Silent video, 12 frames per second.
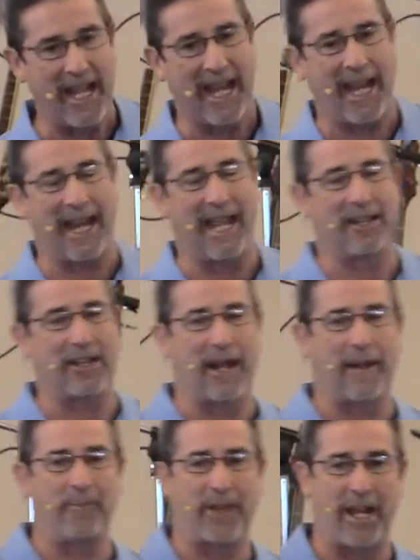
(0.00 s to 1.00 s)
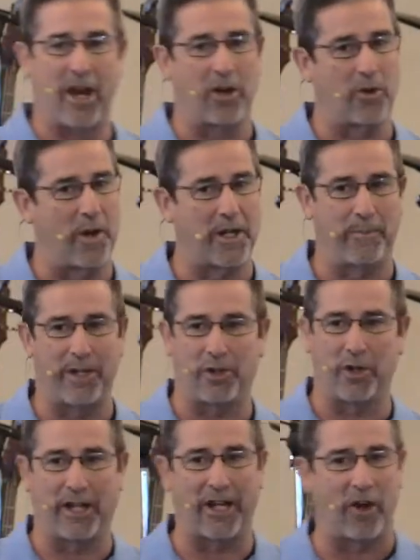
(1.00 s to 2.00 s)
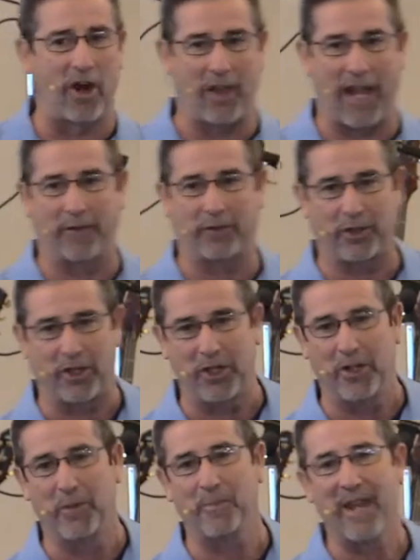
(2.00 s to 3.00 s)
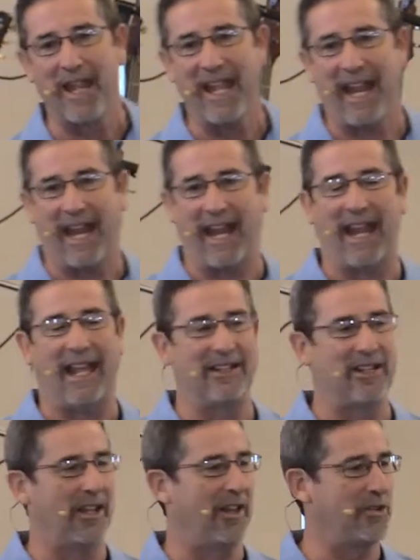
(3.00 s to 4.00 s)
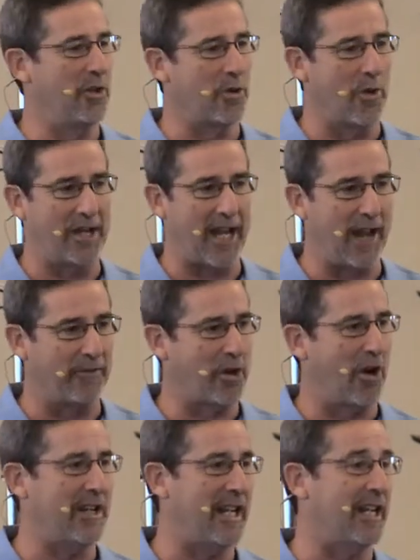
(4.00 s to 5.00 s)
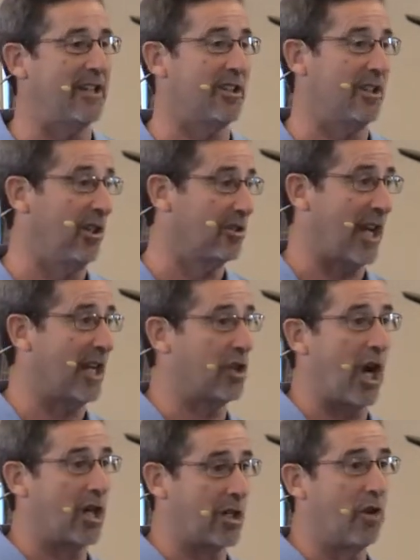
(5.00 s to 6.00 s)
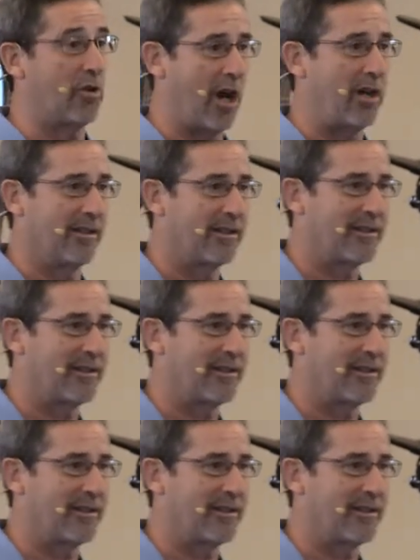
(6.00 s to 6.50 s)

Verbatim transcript: And um, they are going to be cooking all afternoon. And uh, you're going to have carnitas, and it looks like taco, car-